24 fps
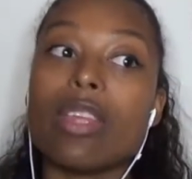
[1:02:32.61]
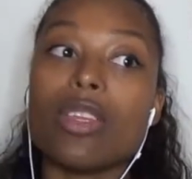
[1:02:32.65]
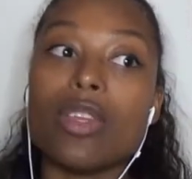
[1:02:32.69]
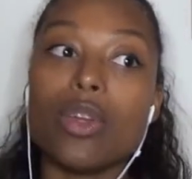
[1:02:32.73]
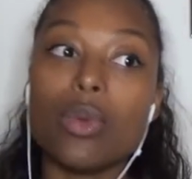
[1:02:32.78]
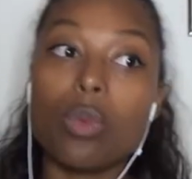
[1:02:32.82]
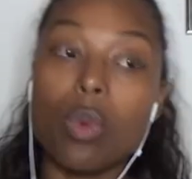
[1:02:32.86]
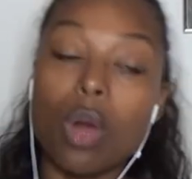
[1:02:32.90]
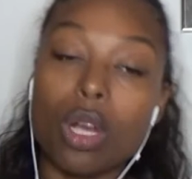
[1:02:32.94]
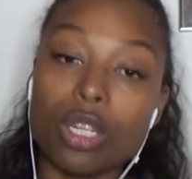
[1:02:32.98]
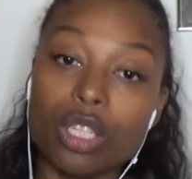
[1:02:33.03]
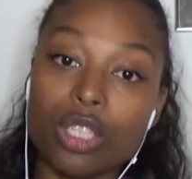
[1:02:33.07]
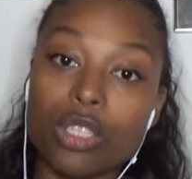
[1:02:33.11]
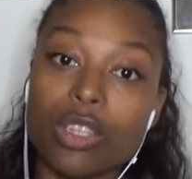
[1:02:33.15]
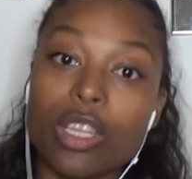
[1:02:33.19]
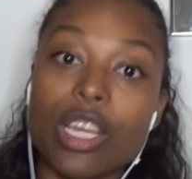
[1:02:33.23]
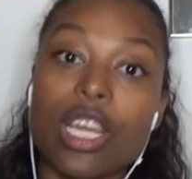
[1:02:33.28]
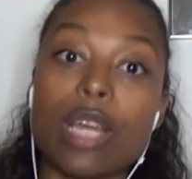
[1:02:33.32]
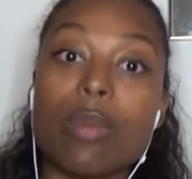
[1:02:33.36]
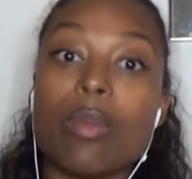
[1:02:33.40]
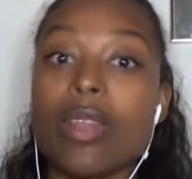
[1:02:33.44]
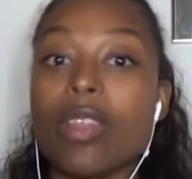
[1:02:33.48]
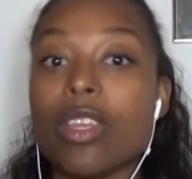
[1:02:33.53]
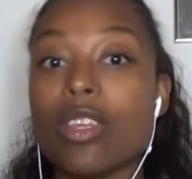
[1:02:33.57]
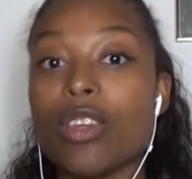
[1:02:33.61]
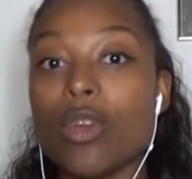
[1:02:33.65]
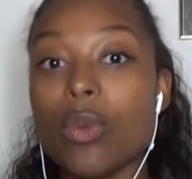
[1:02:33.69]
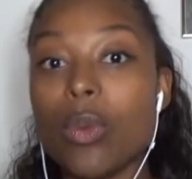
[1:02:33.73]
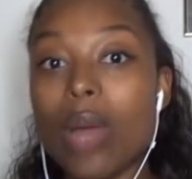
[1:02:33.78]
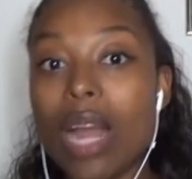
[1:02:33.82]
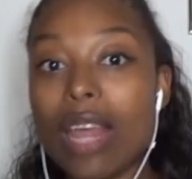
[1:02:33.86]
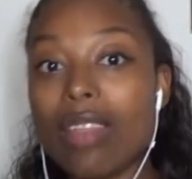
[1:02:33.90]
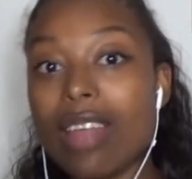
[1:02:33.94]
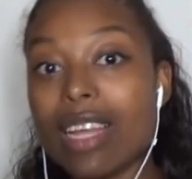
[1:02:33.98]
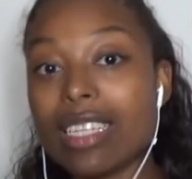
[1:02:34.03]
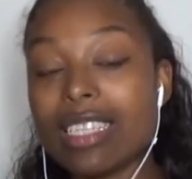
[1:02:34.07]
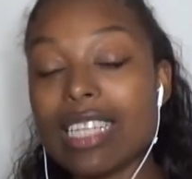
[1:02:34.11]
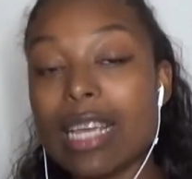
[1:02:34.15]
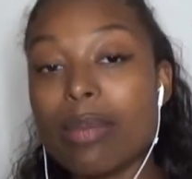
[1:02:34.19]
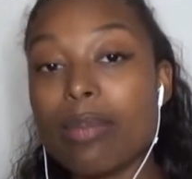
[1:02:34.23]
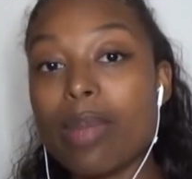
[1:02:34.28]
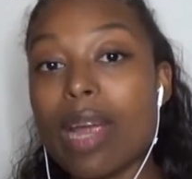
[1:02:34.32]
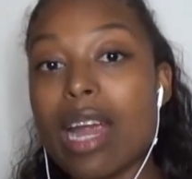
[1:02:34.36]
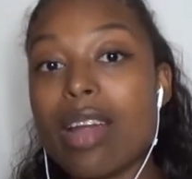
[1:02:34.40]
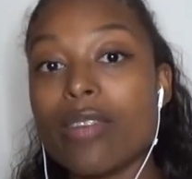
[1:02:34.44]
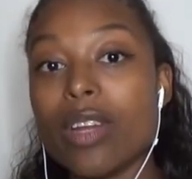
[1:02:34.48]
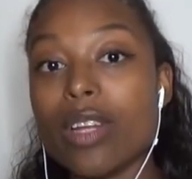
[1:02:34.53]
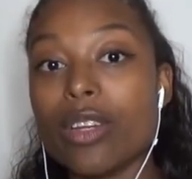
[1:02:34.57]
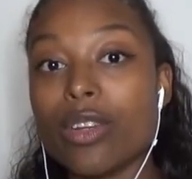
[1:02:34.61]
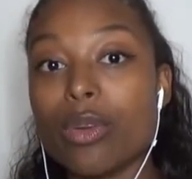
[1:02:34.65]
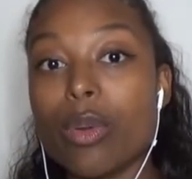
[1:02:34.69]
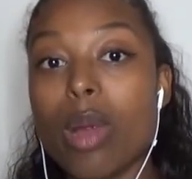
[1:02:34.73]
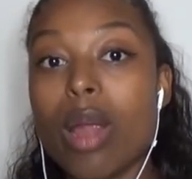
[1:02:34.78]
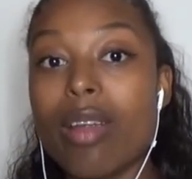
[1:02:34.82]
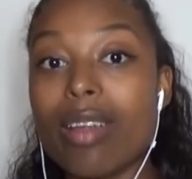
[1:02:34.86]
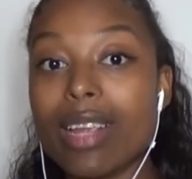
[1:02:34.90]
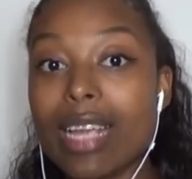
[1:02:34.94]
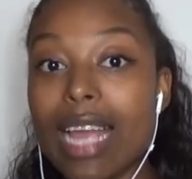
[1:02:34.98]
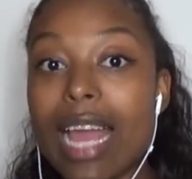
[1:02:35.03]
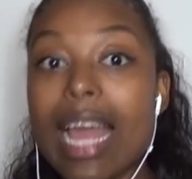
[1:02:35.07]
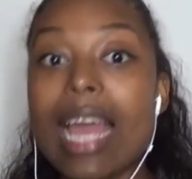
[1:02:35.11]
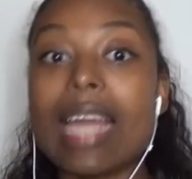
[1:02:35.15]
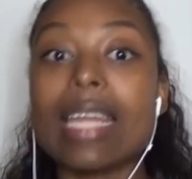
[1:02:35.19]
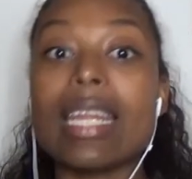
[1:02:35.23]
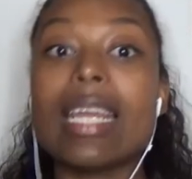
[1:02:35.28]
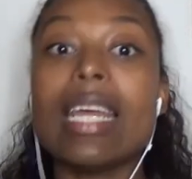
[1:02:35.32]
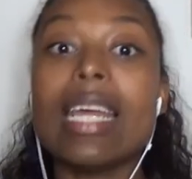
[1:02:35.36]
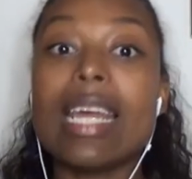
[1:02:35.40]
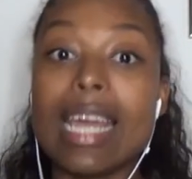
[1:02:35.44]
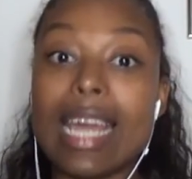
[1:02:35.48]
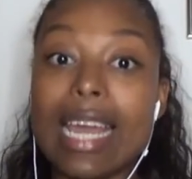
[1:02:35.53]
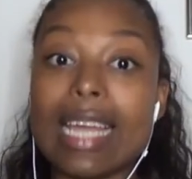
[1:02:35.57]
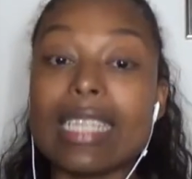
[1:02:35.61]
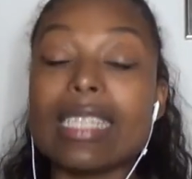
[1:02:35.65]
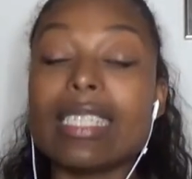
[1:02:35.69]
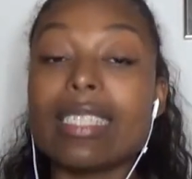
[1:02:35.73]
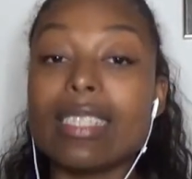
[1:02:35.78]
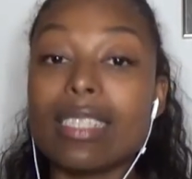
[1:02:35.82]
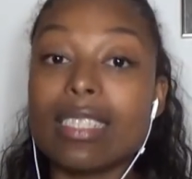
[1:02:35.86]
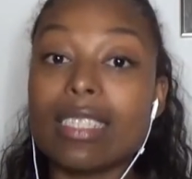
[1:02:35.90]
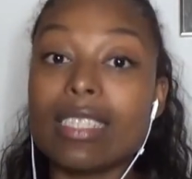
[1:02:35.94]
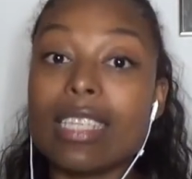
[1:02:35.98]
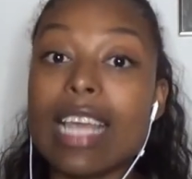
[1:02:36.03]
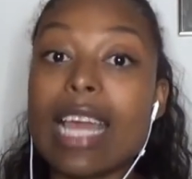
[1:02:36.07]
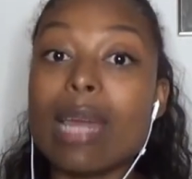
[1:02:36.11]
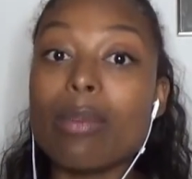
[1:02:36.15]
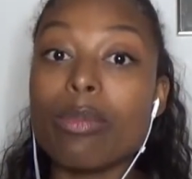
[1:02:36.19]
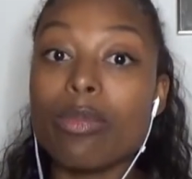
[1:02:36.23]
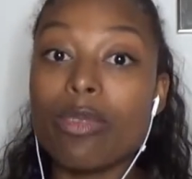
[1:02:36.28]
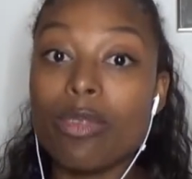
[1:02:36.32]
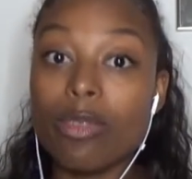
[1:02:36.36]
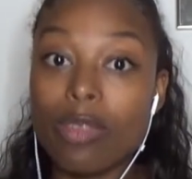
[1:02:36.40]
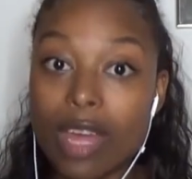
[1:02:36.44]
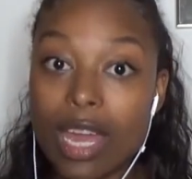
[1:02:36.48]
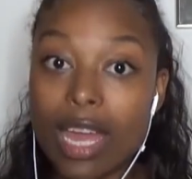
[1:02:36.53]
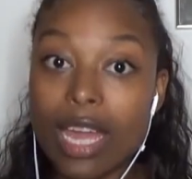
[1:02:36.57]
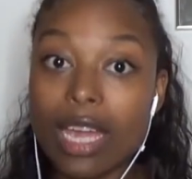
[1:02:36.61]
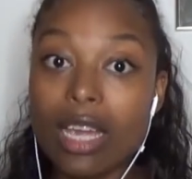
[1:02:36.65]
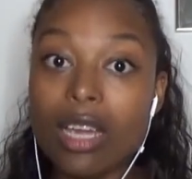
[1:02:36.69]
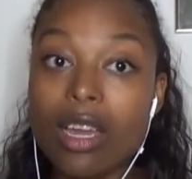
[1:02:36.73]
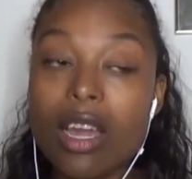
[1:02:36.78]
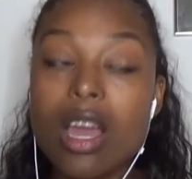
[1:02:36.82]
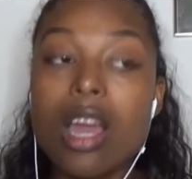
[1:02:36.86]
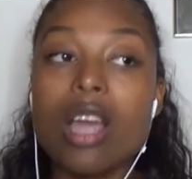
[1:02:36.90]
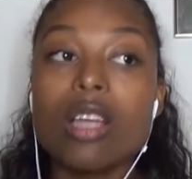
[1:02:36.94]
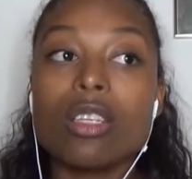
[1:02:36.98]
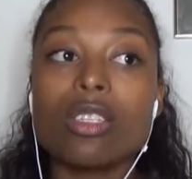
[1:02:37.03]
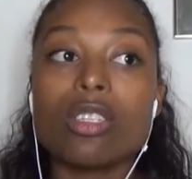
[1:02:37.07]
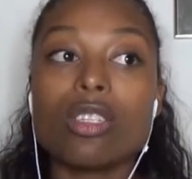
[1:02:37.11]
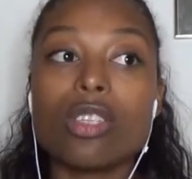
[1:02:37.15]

and then you wash them and then you wear that same pair of underwear again, it's the same thing.